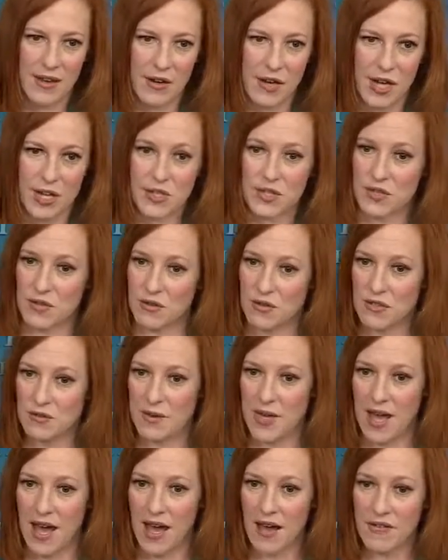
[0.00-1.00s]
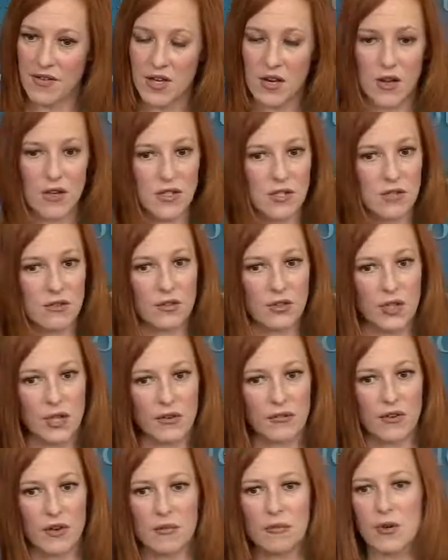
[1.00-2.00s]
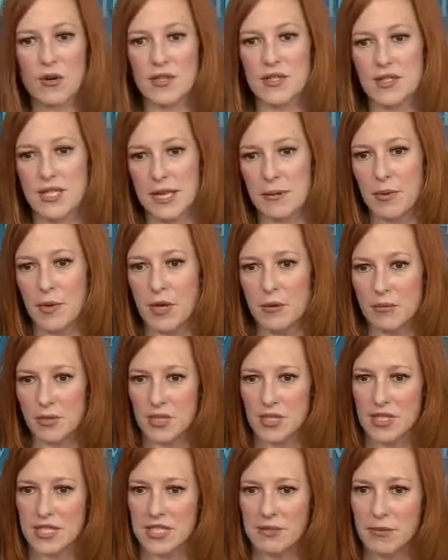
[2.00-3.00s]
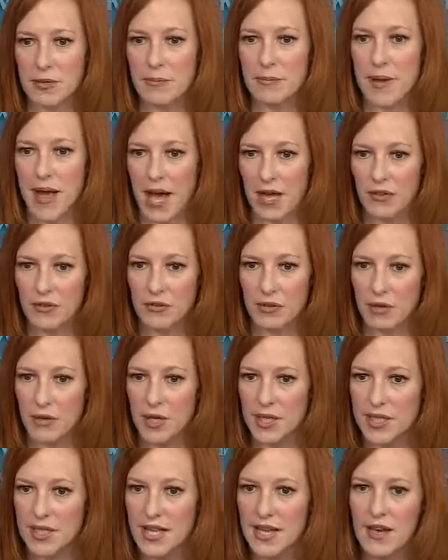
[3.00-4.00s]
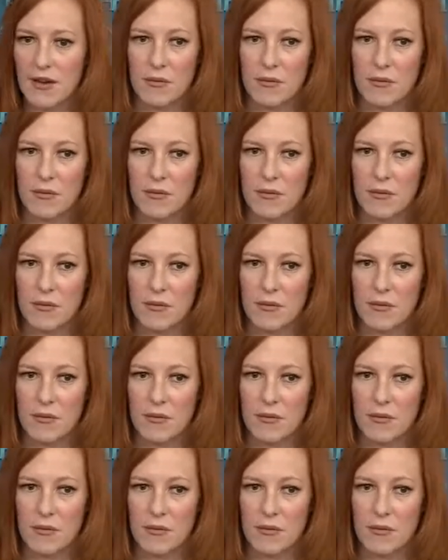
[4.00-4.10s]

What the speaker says: concerns we have, and also look for a more stable and predictable path forward.